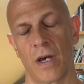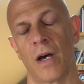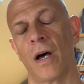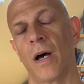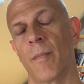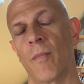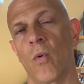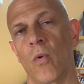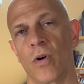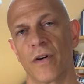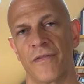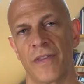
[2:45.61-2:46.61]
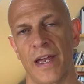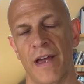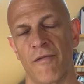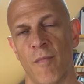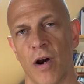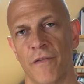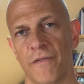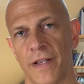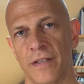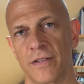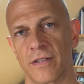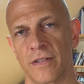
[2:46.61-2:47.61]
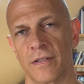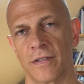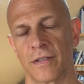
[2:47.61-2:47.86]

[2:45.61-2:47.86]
or if they have Marfan's